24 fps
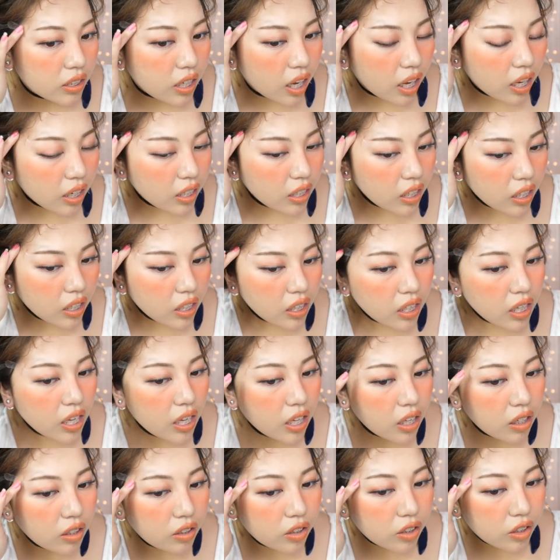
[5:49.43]
Technically,
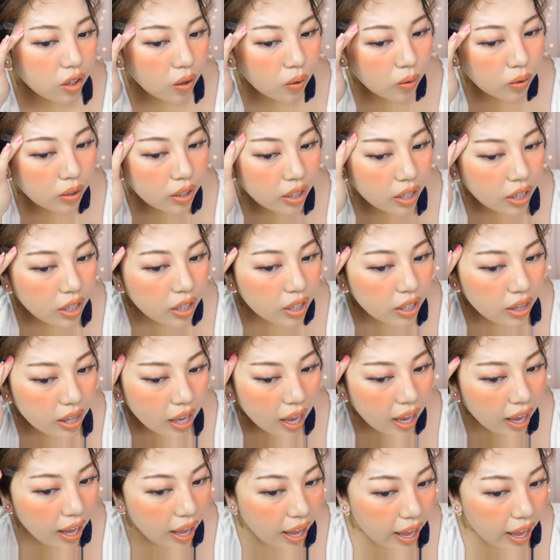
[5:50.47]
you don't need that